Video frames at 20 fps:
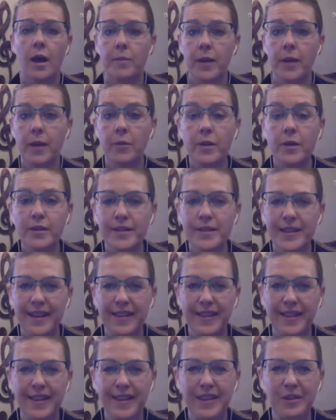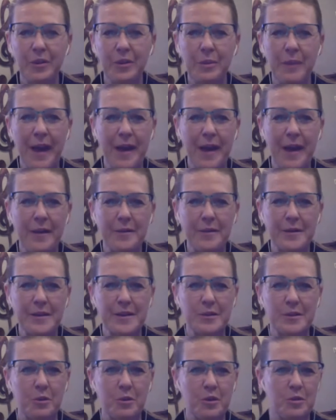I will say that your pound is
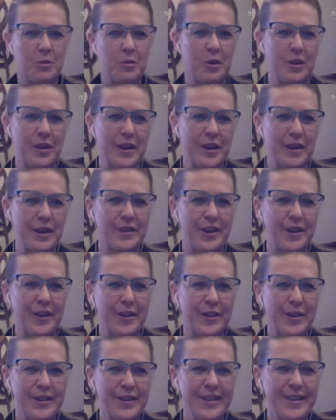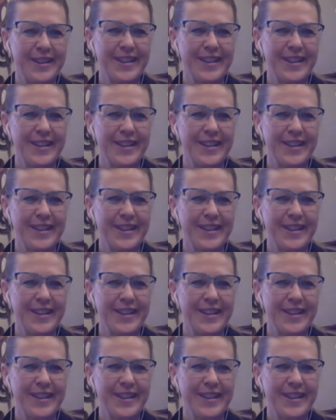worth more than our dollar.